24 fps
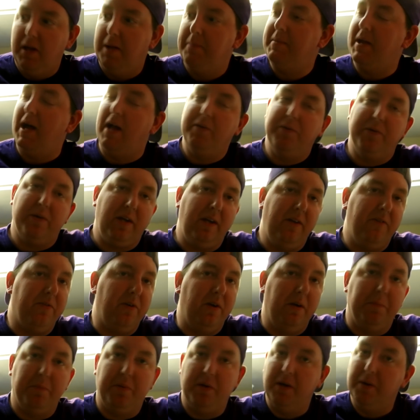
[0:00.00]
I'm not looking for
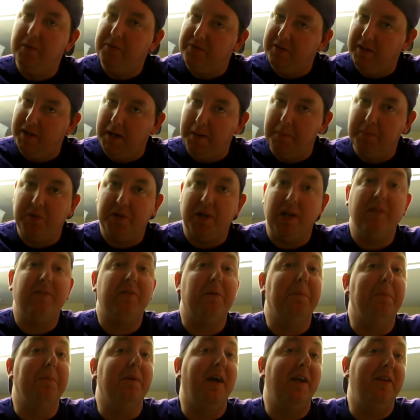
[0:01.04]
embryos in, I'm looking for
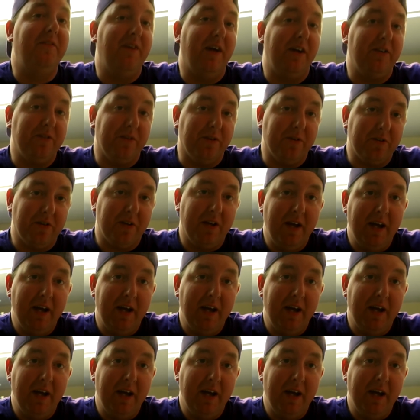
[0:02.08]
blood vessels.